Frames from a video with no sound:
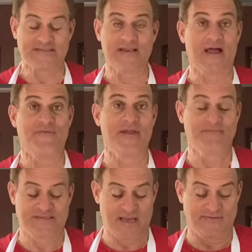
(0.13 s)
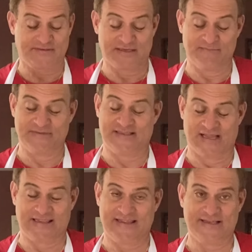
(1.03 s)
love themselves some
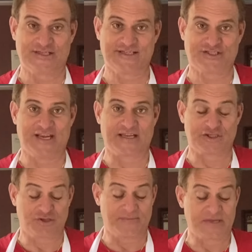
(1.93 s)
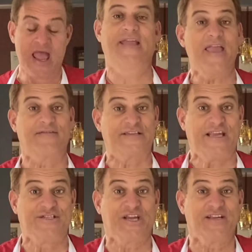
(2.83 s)
delicious chicken strips.
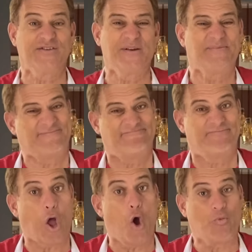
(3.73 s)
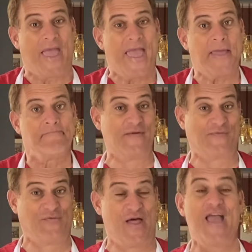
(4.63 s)
KFC chicken strips? Okay.
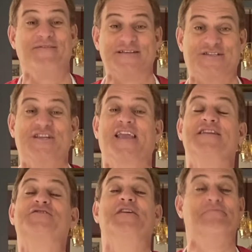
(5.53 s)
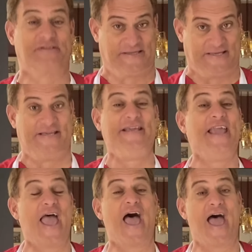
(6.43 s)
Flava's chicken strips?
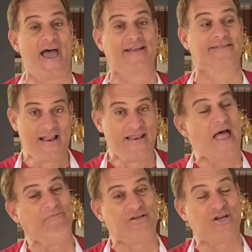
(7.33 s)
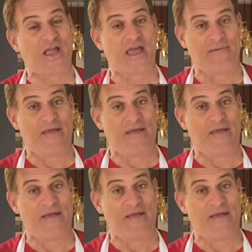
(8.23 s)
Yes. Let me show you how to